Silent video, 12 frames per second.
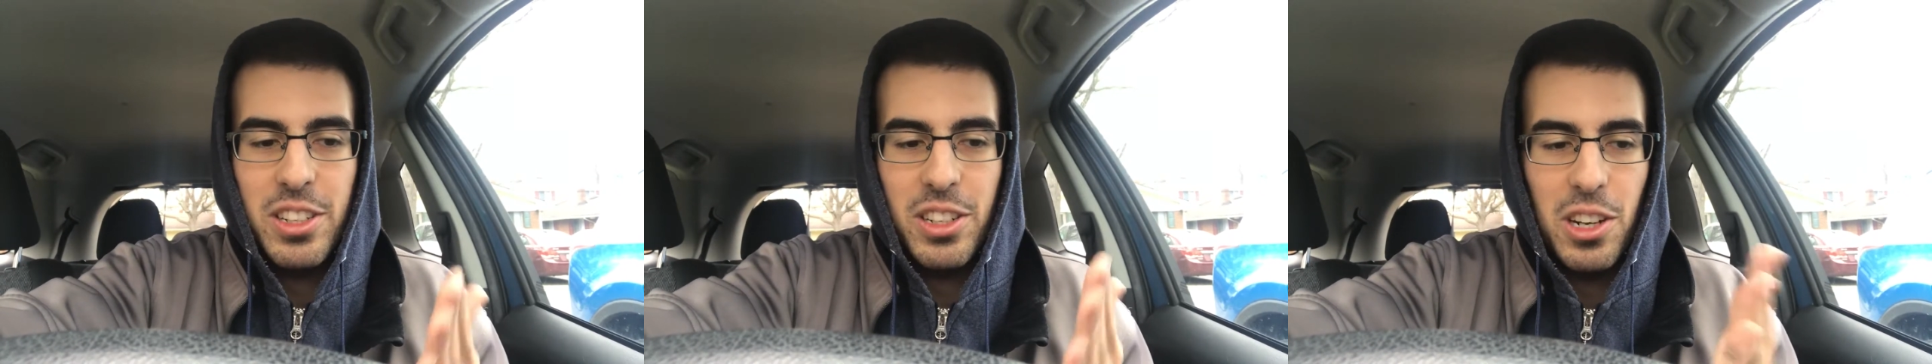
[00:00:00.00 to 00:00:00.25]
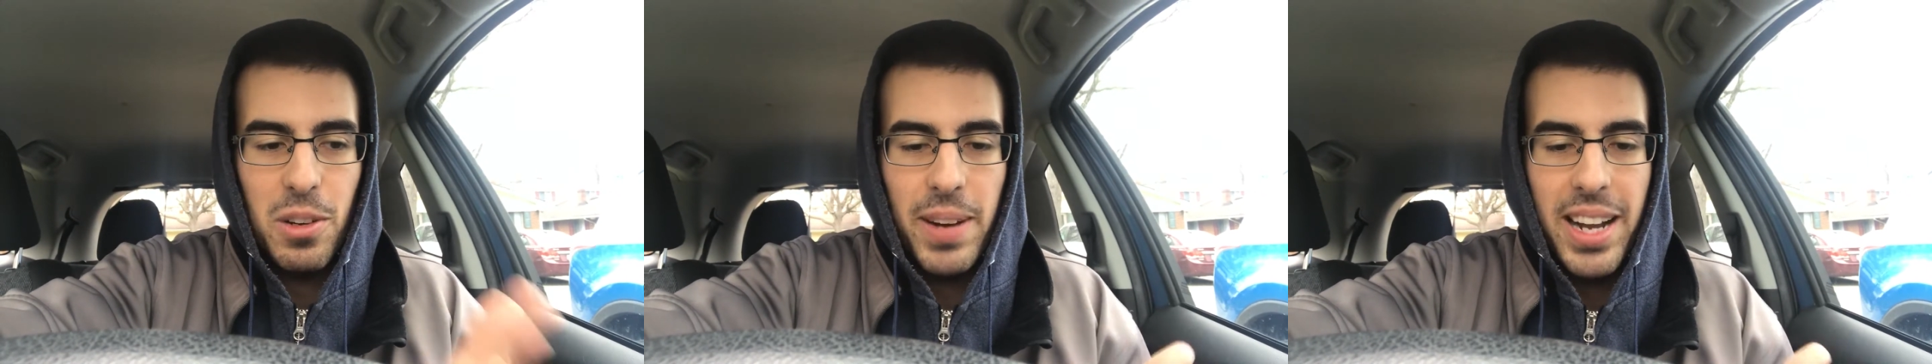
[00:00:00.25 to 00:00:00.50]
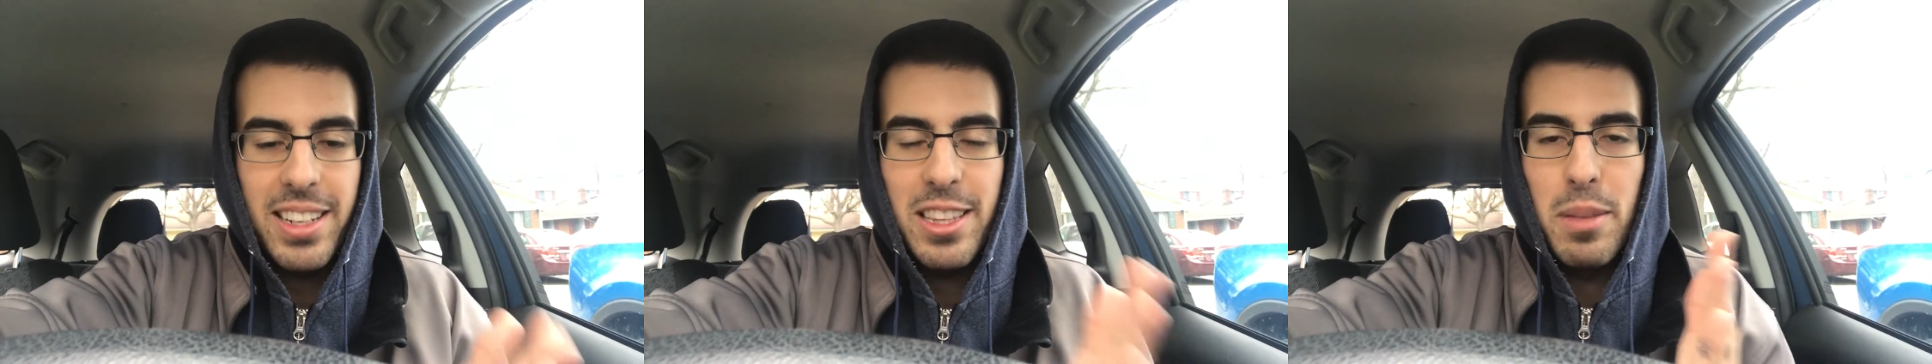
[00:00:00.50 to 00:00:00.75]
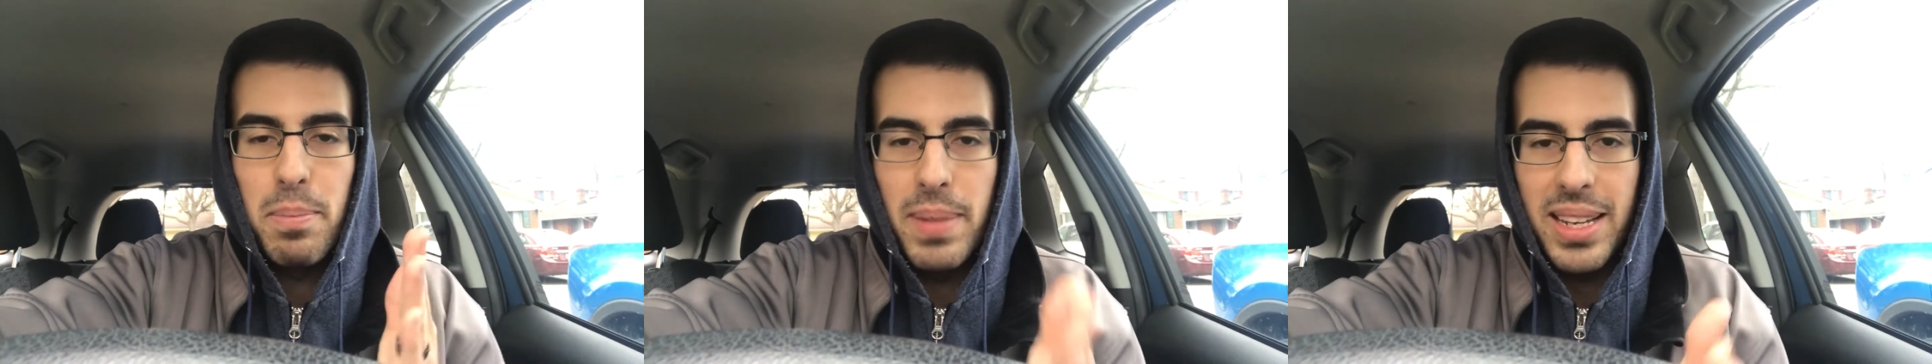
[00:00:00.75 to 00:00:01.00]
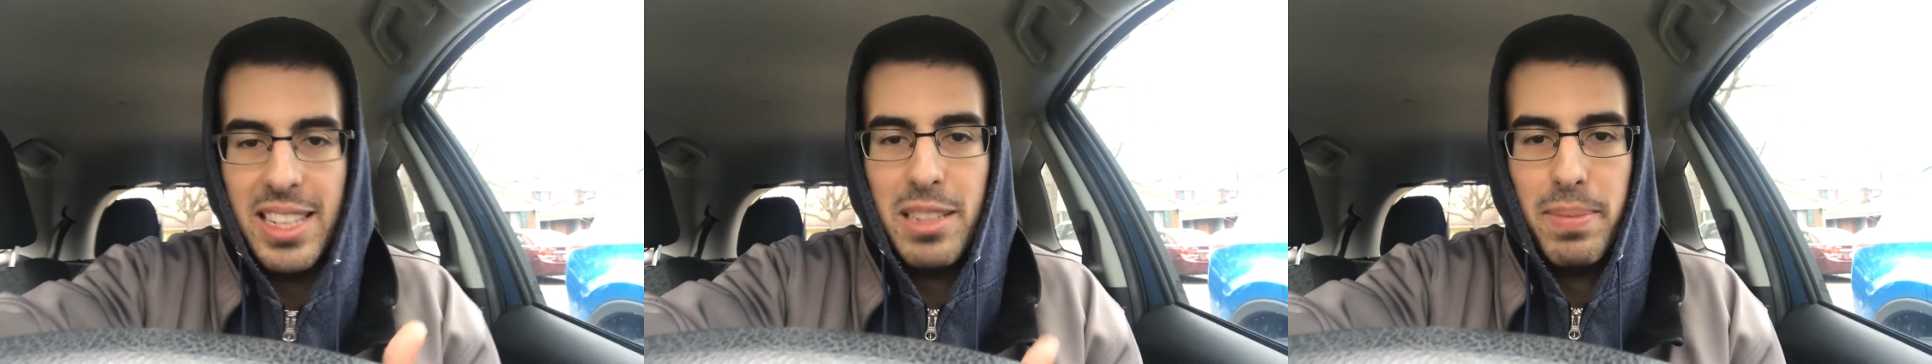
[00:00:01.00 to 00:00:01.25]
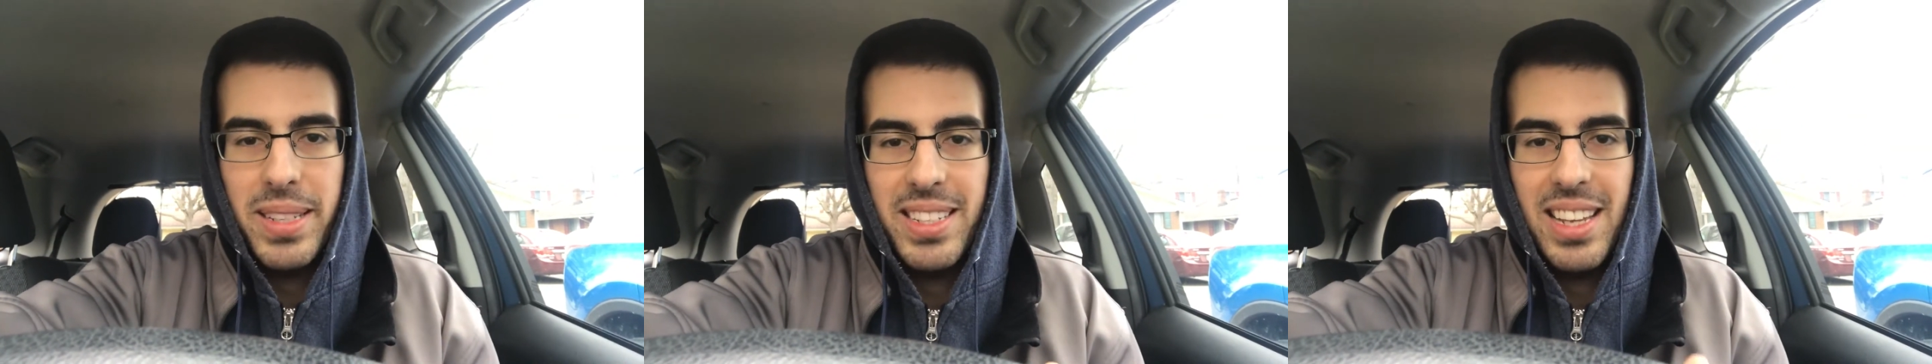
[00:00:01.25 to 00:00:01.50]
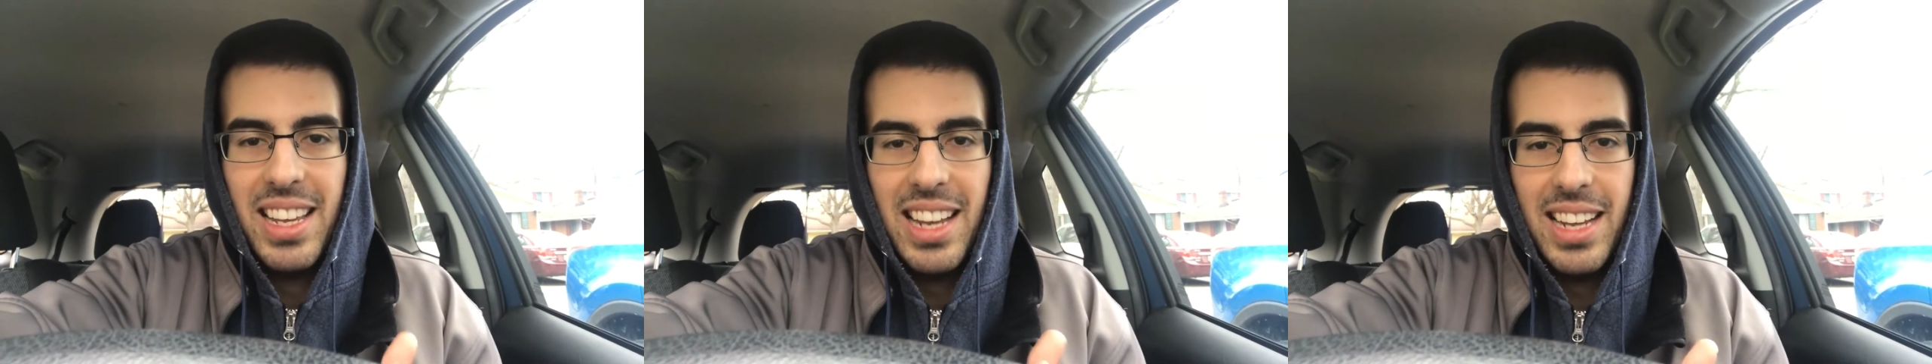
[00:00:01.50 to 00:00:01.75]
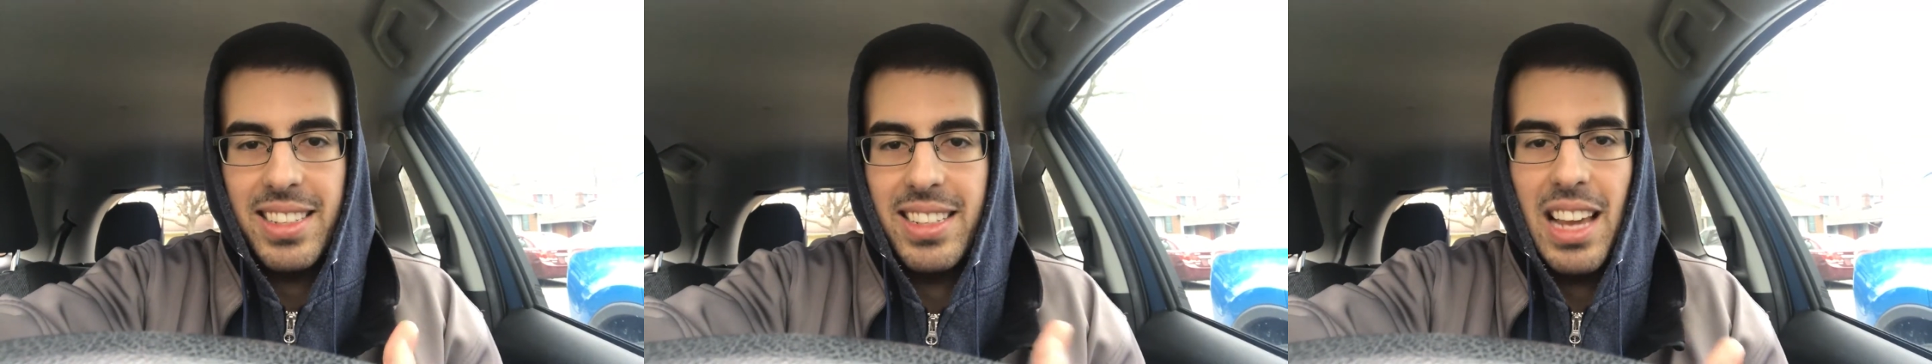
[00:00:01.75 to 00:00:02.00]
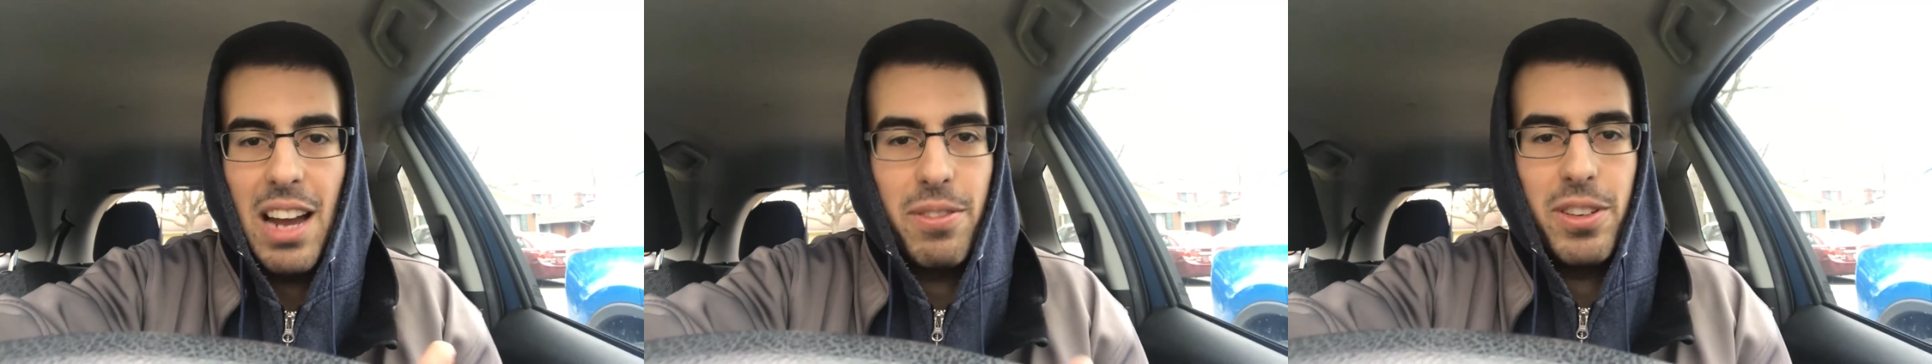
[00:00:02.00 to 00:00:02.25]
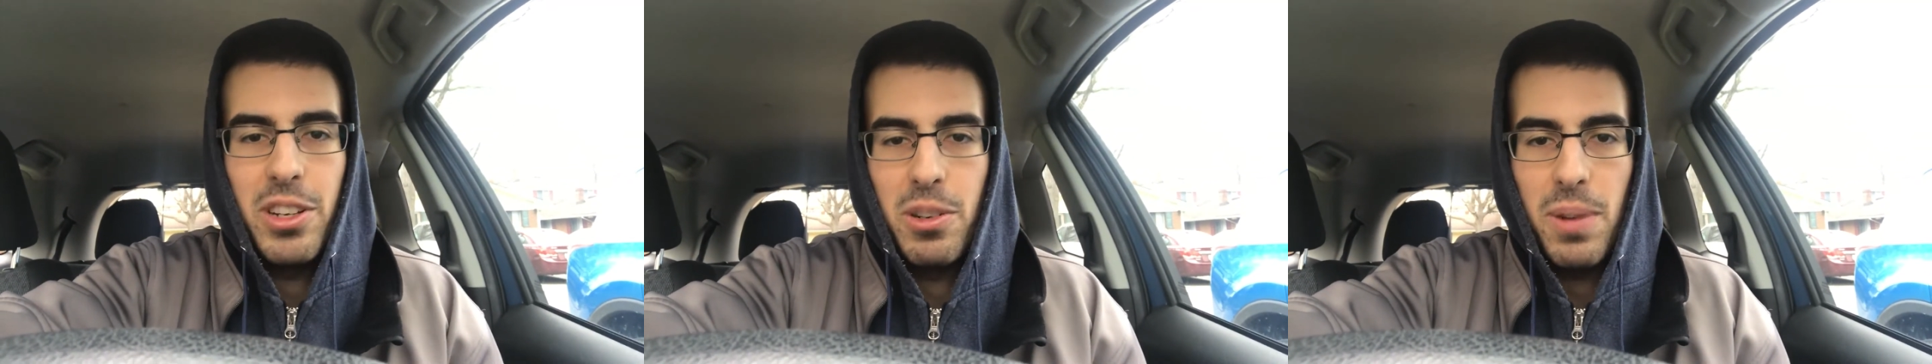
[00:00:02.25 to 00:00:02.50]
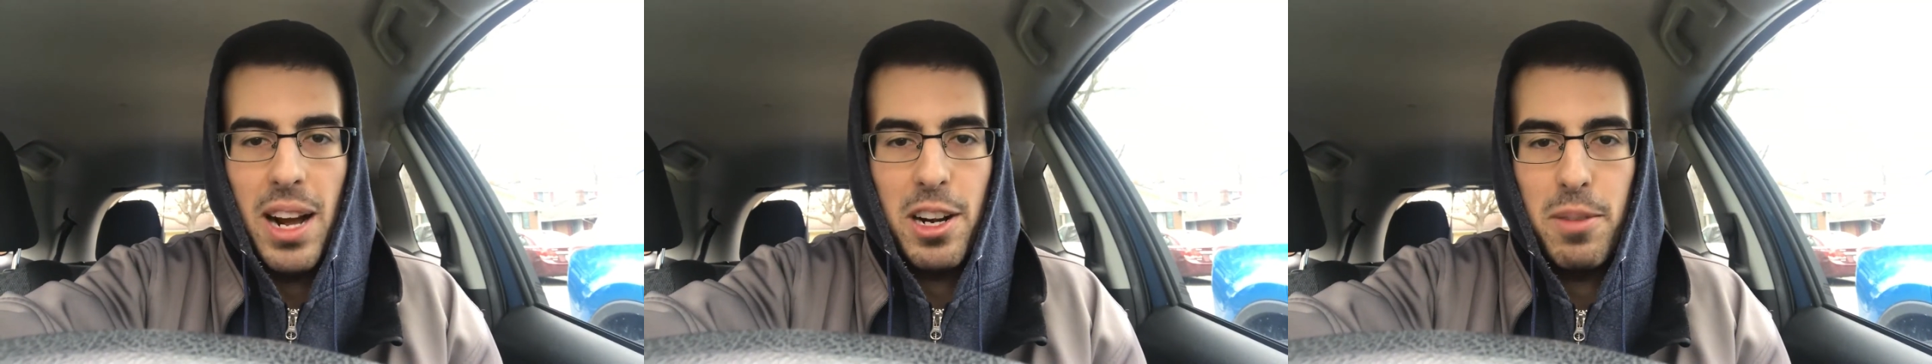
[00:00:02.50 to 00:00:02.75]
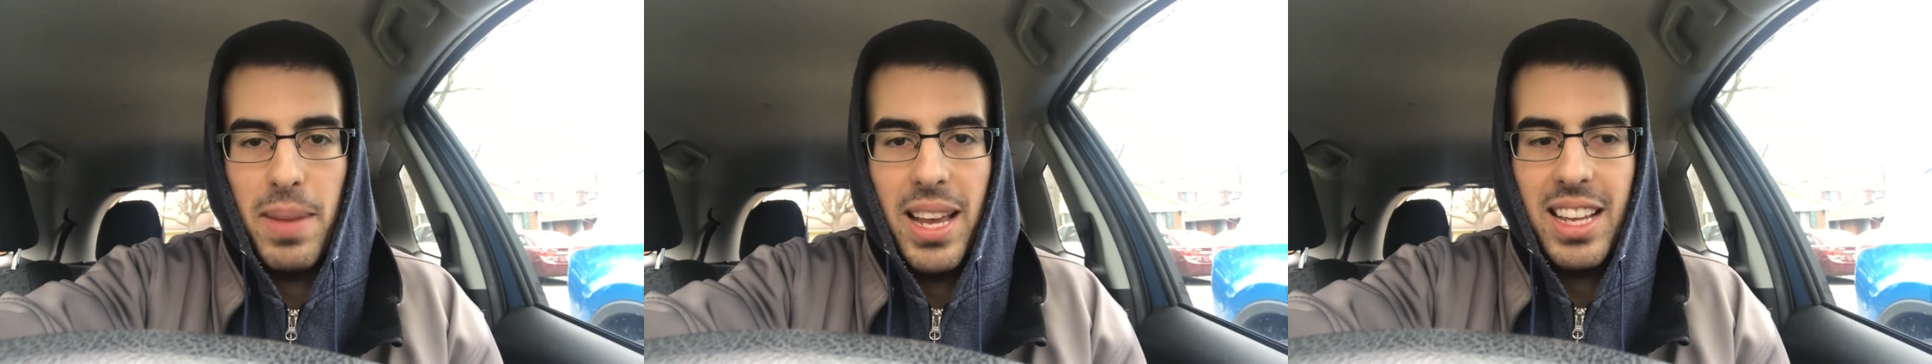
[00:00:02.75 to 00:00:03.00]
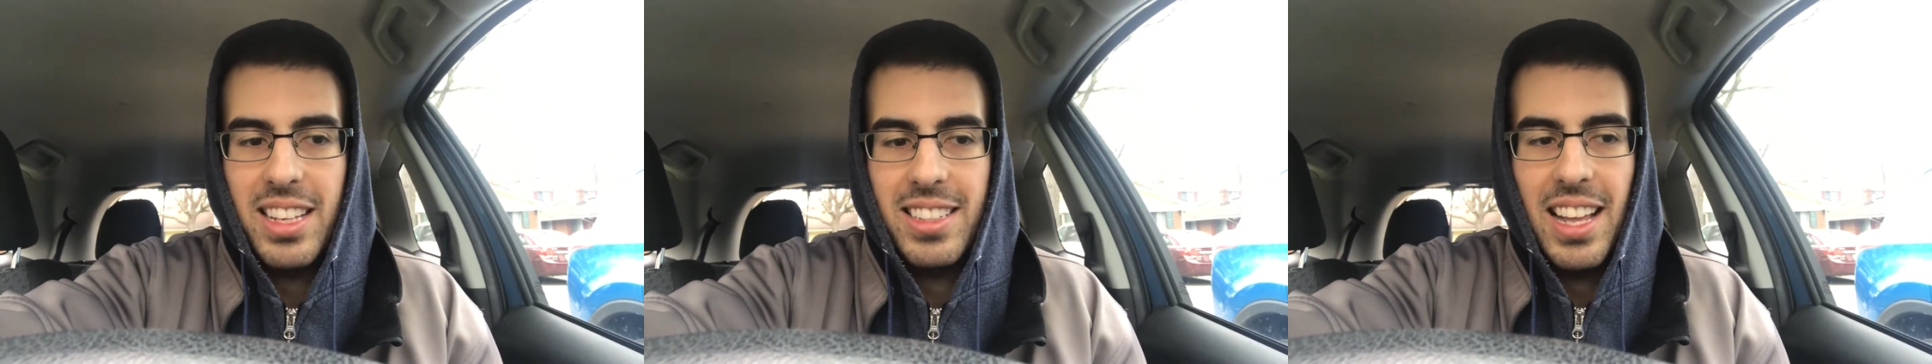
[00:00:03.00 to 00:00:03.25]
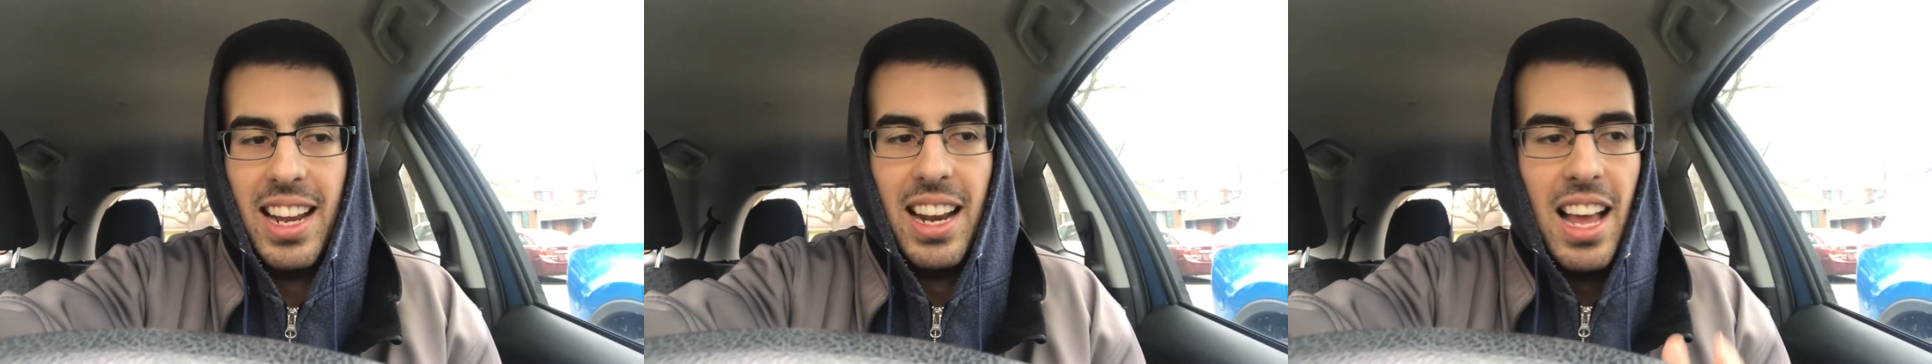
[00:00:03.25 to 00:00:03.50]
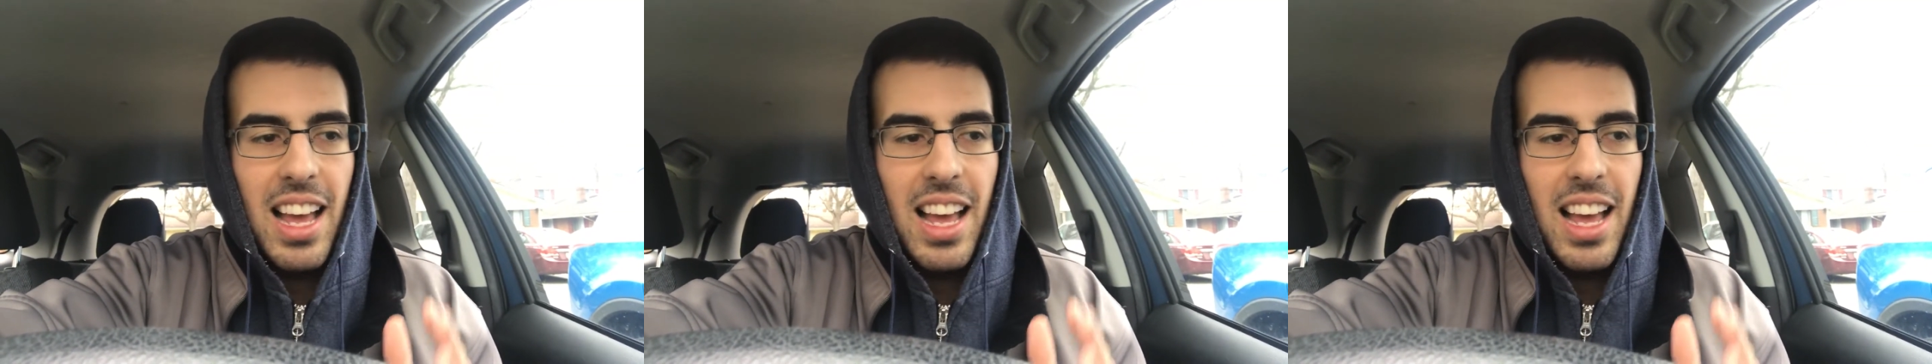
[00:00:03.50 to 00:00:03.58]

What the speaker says: to correct the biggest mistake I see every new writer make, is that